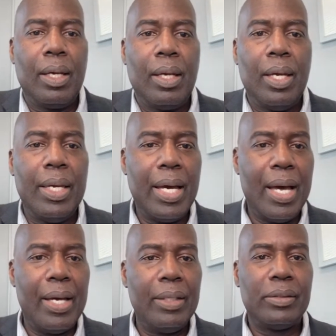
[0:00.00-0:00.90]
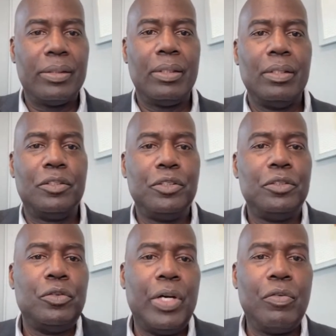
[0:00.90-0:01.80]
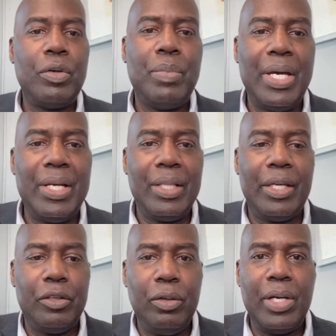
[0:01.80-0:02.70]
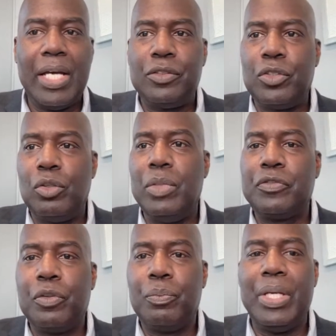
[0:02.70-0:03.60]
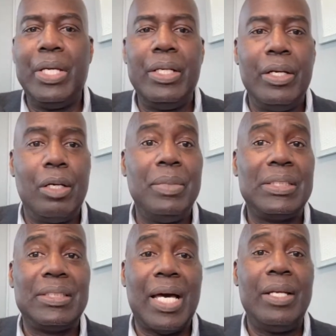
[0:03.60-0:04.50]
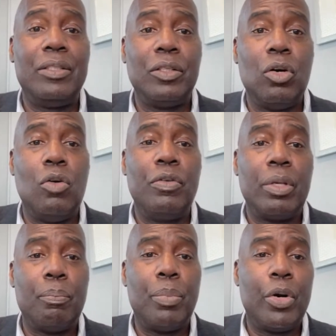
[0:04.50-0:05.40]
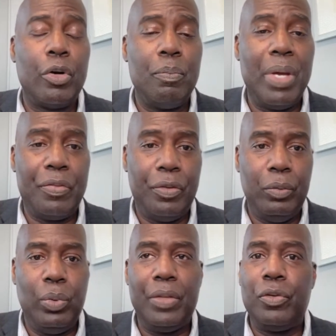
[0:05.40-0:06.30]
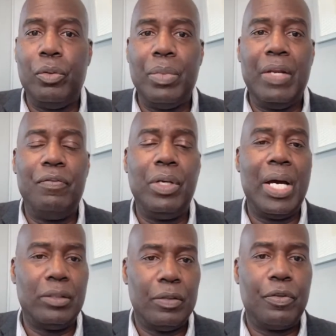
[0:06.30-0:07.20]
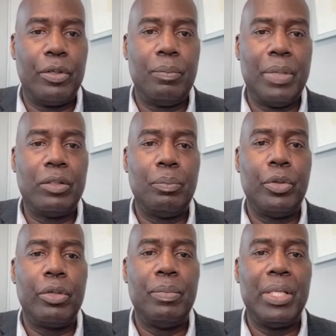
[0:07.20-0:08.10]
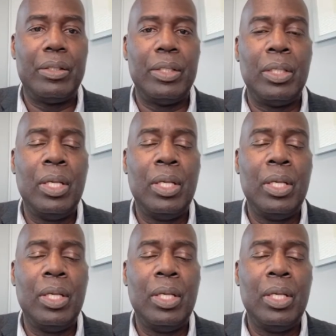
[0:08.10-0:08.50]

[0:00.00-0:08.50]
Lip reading: Hey guys, this is Gregory Bennett. Thank you guys so much for being here. I'm excited to go over the BRRRR method with you. Many of you guys have heard about the BRRRR method.